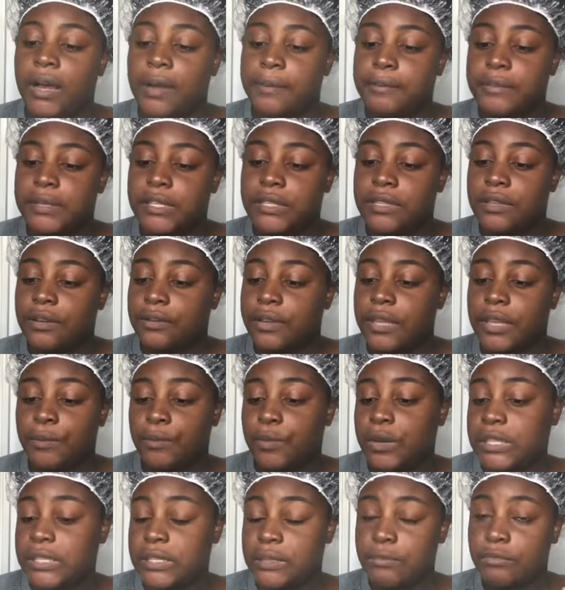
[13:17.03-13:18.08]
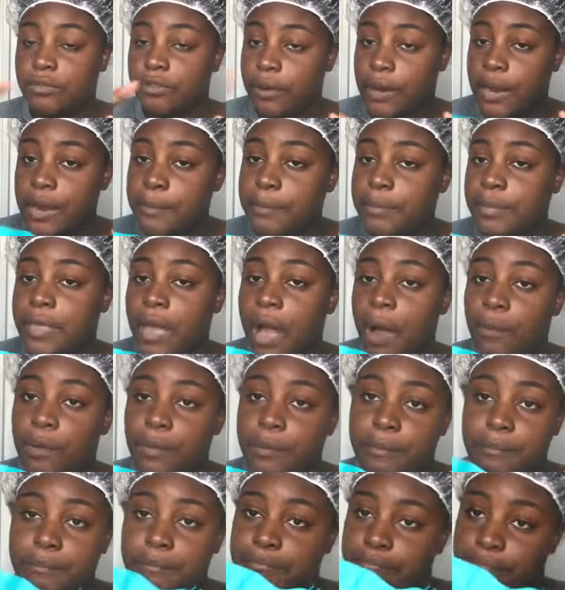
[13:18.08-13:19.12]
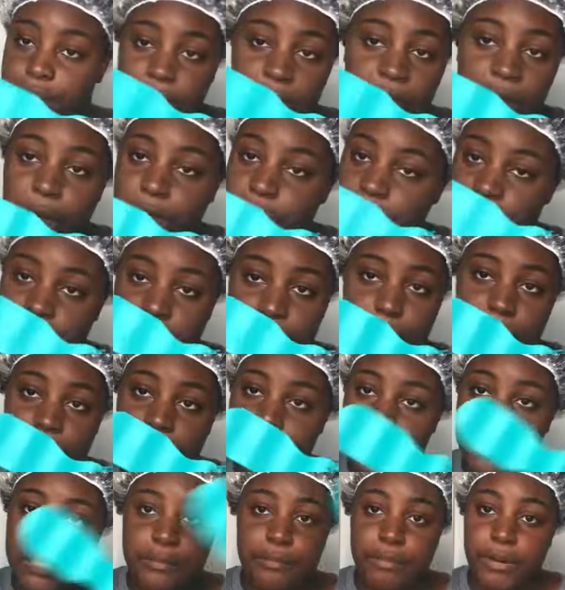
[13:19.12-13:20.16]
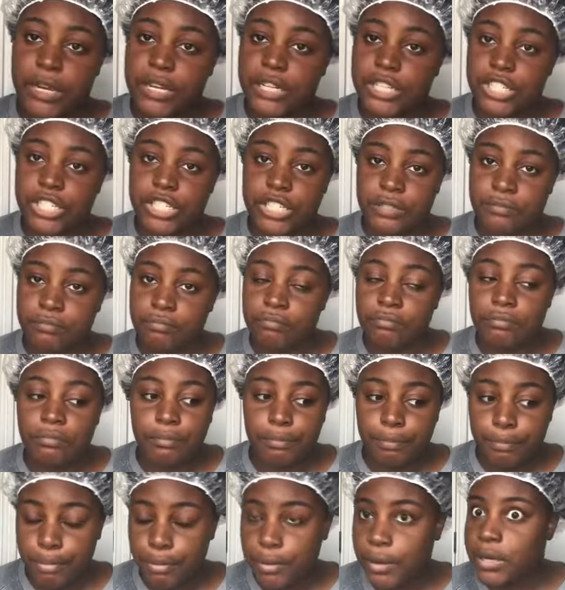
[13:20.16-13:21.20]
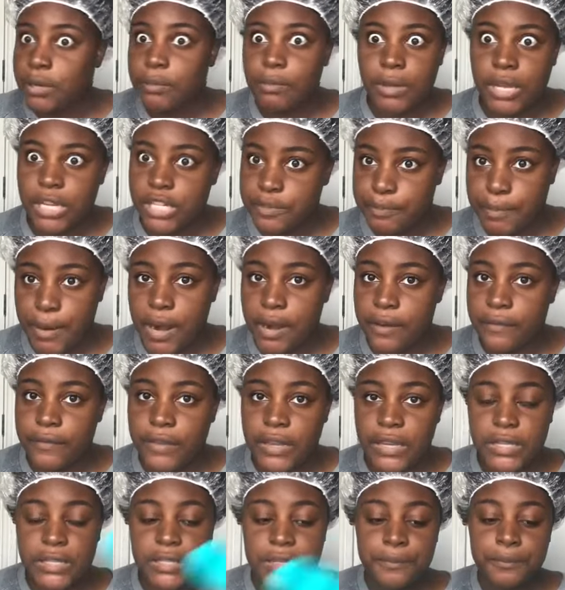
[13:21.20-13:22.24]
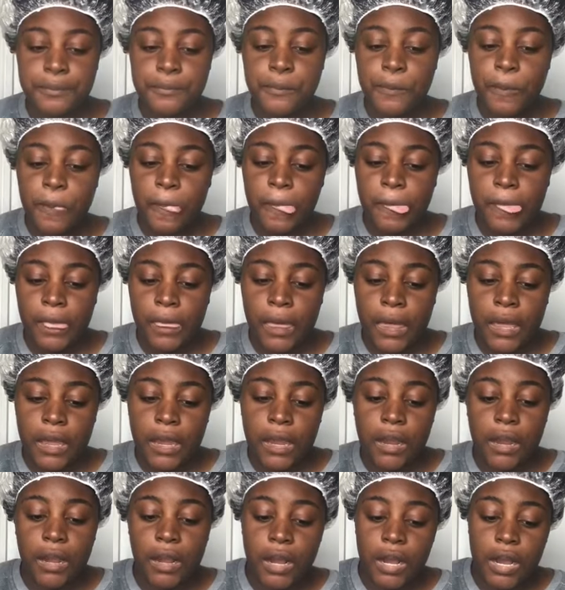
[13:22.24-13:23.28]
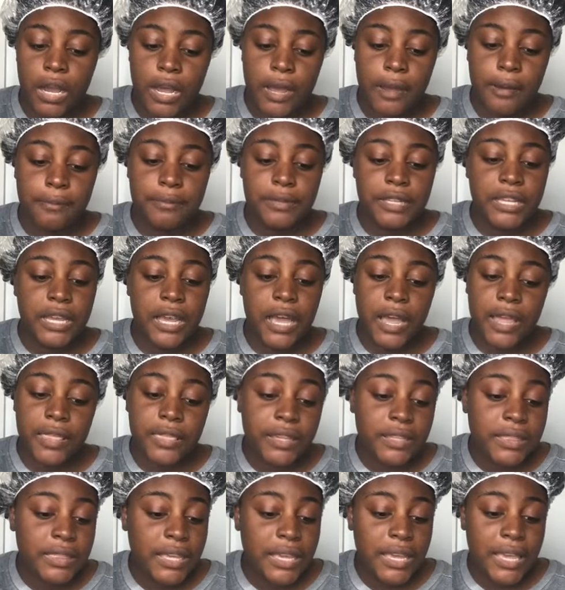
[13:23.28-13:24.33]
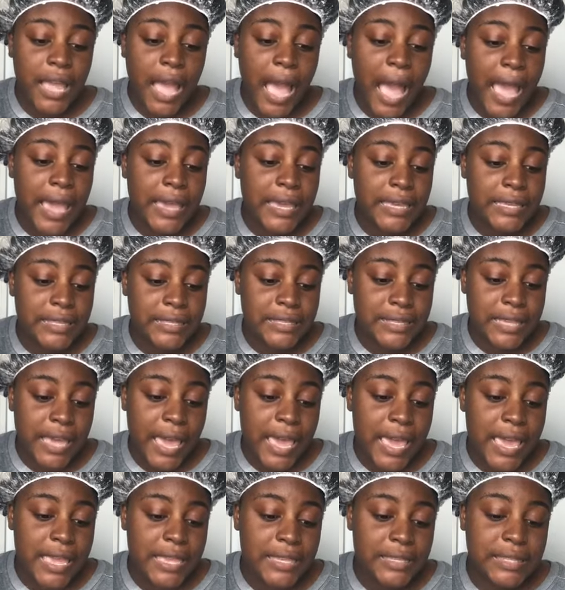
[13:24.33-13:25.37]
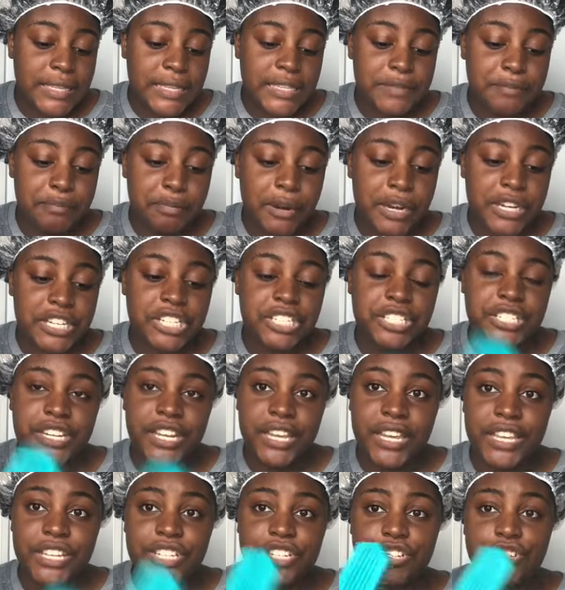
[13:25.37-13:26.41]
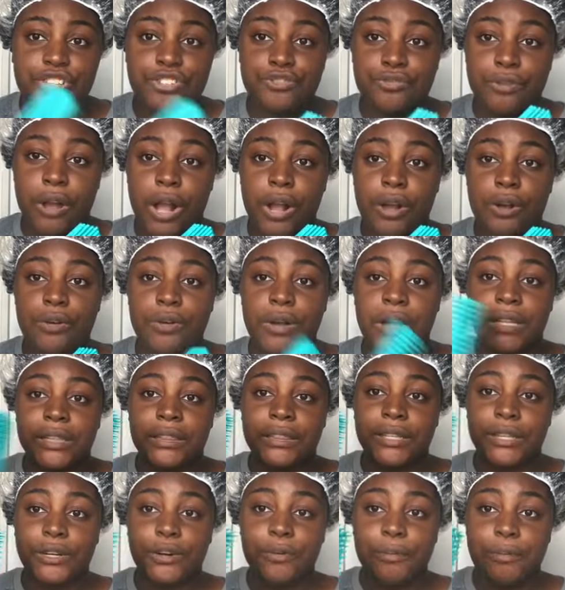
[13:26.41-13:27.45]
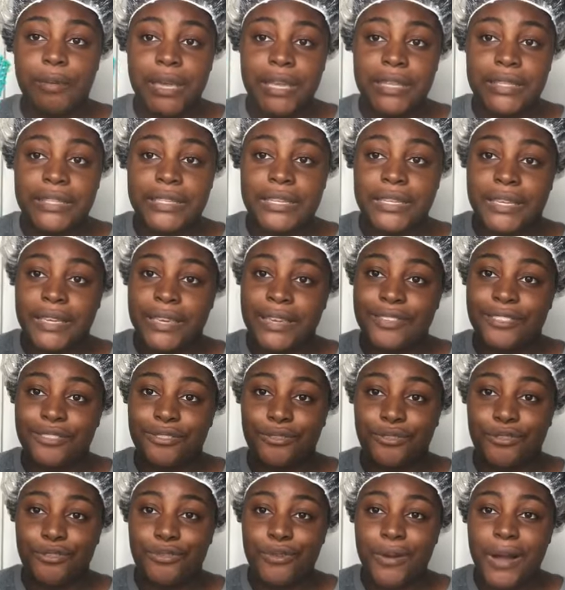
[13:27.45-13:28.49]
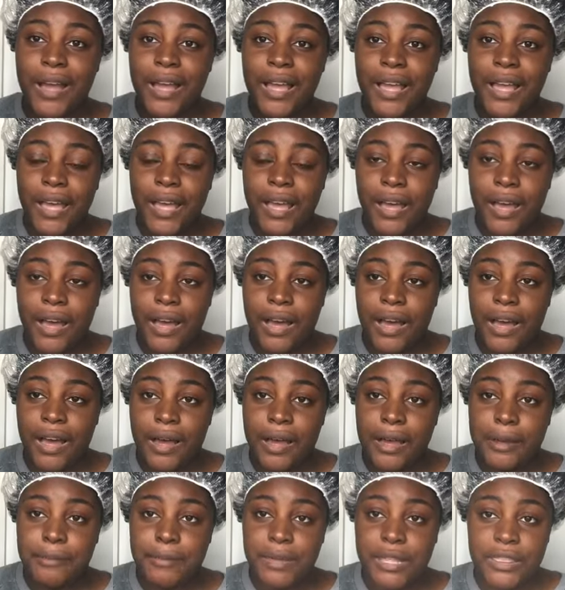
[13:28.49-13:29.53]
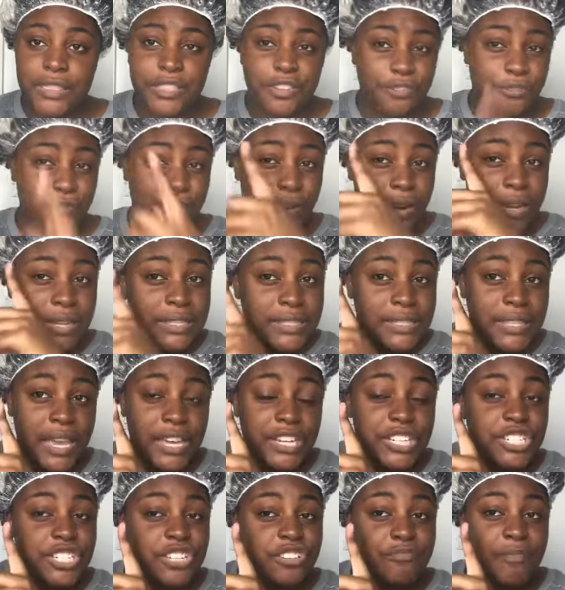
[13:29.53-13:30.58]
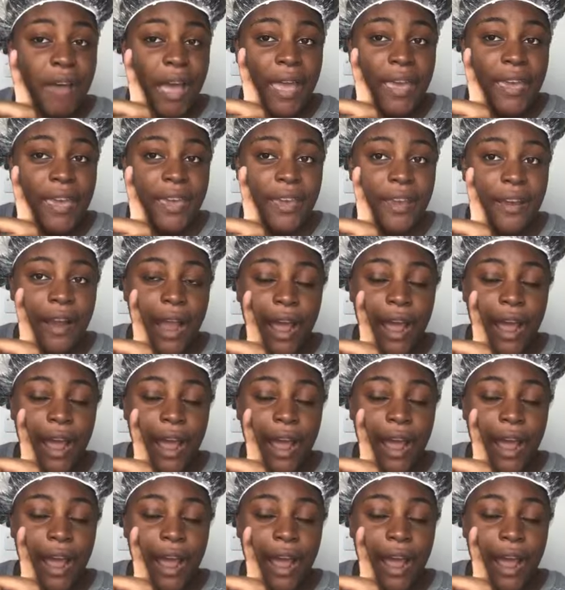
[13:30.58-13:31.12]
So with some grip, that would just make this brush pretty much perfect. The other thing I can say is this brush did struggle a little bit to get through the front section of my hair.